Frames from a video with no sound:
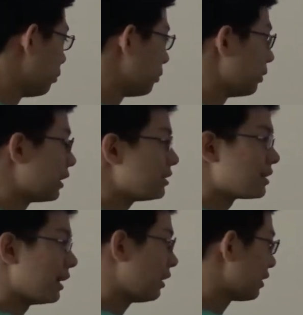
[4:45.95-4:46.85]
we can
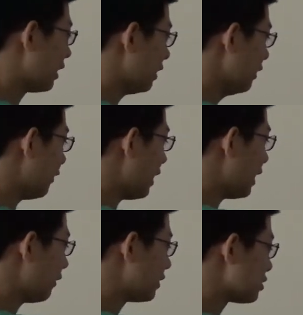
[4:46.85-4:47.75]
say that if I
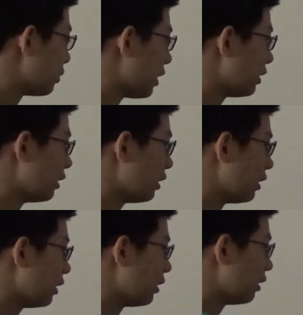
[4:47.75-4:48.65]
have this rod,
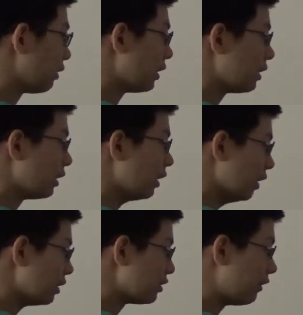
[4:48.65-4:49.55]
right,
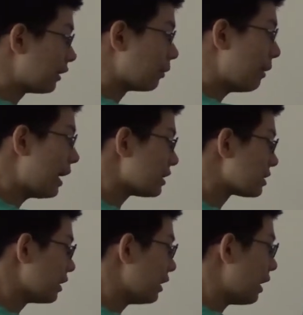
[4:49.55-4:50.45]
to find the mass,
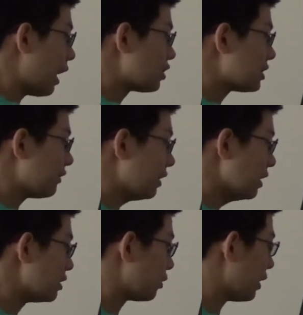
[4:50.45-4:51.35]
I just have to
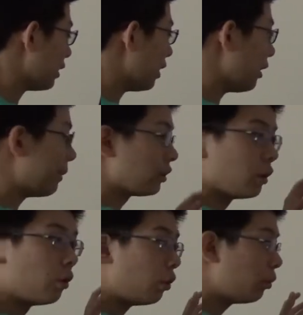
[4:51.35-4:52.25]
integrate about the
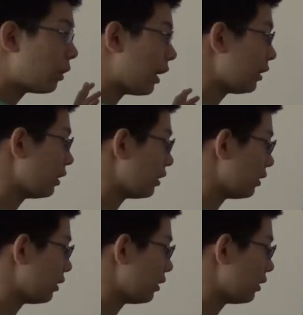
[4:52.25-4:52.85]
whole rod,